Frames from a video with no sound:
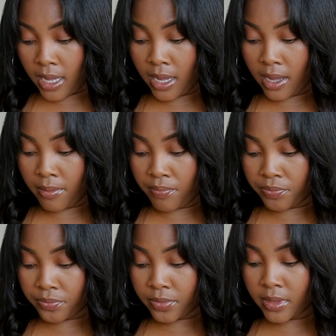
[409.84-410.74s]

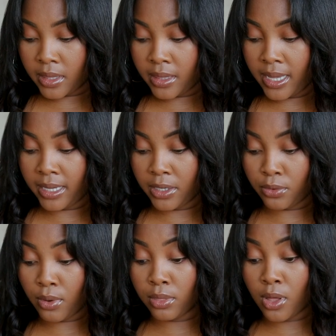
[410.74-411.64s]
Um, they can
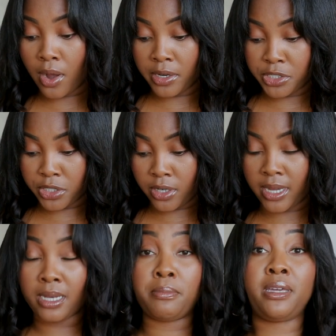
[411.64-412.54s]
grow larger
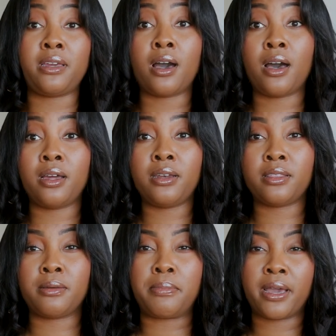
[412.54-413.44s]
and beyond
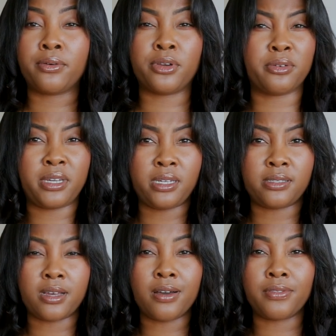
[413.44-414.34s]
the
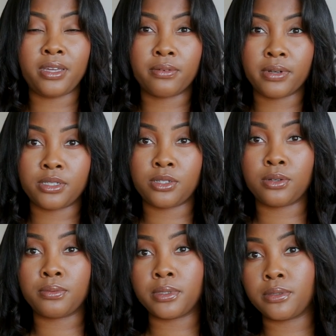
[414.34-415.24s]
boundaries of the
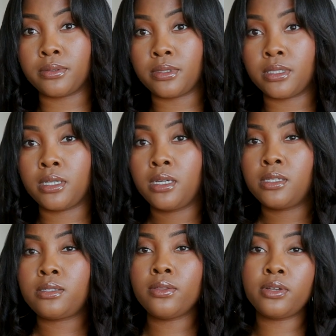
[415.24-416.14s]
original wound.
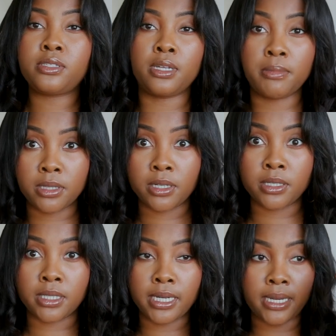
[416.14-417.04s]
So they're
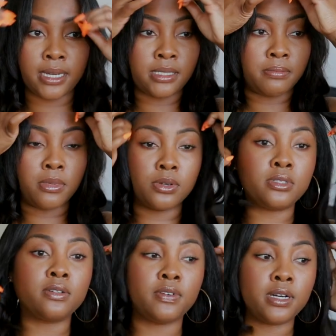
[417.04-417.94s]
similar and
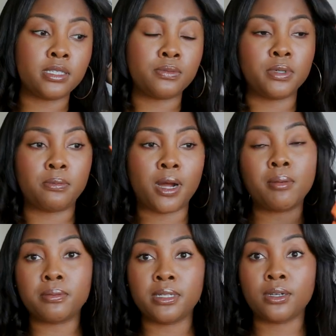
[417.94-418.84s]
most of us would
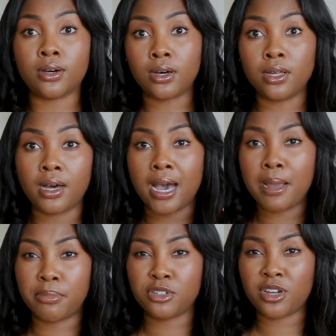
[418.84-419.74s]
probably call a
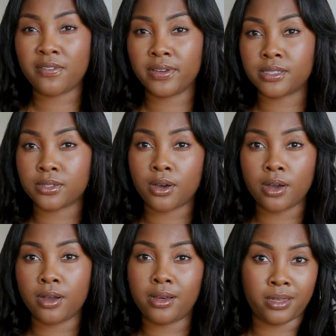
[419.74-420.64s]
hypertrophic
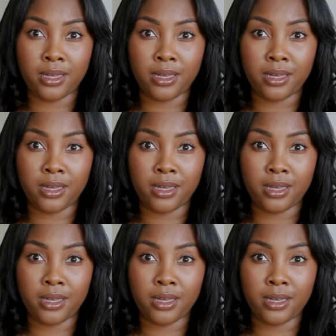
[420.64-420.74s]
scar a